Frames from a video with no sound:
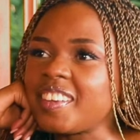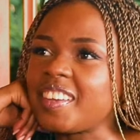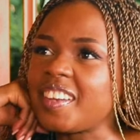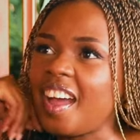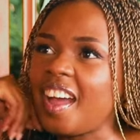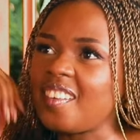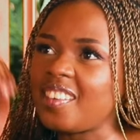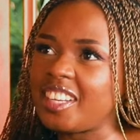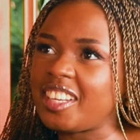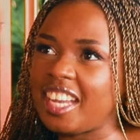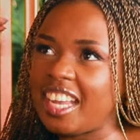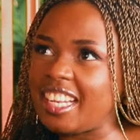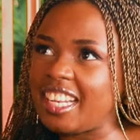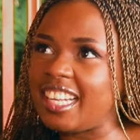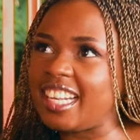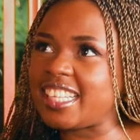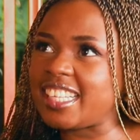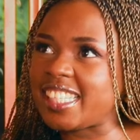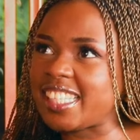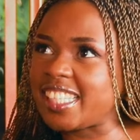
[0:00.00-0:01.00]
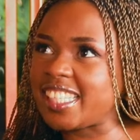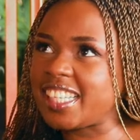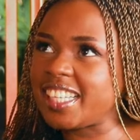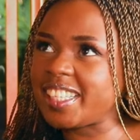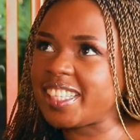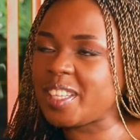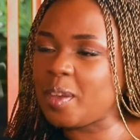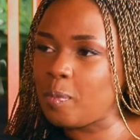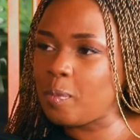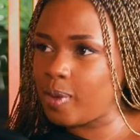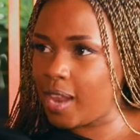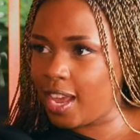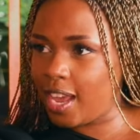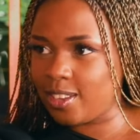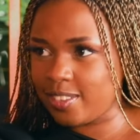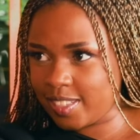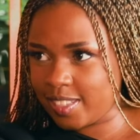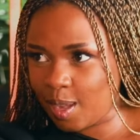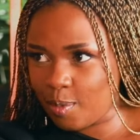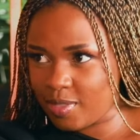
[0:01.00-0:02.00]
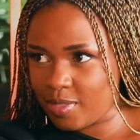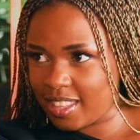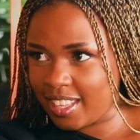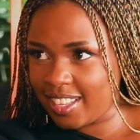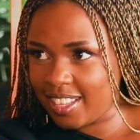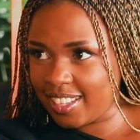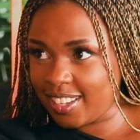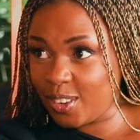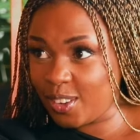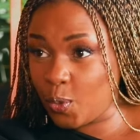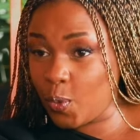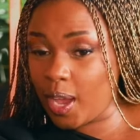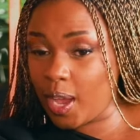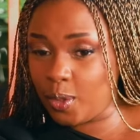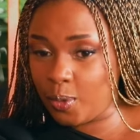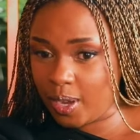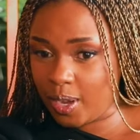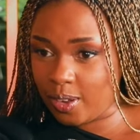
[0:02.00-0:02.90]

you could have an endless supply of something, while